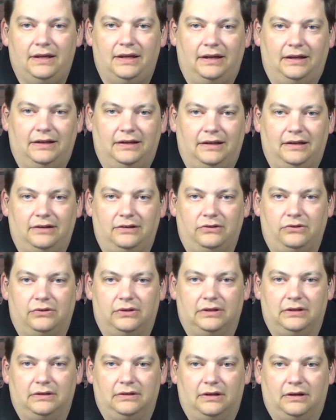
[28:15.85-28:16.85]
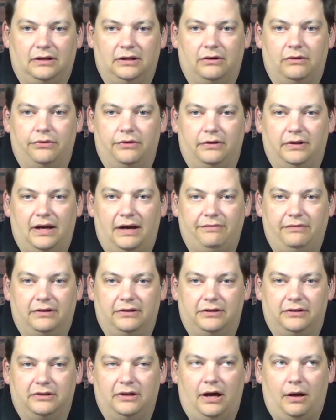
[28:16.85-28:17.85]
and you can click on the live link
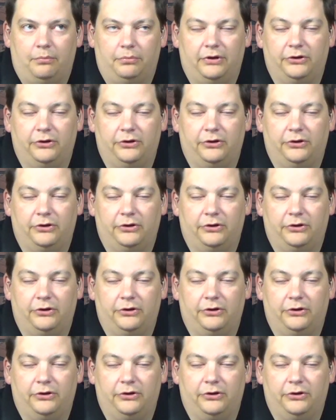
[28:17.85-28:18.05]
at the top.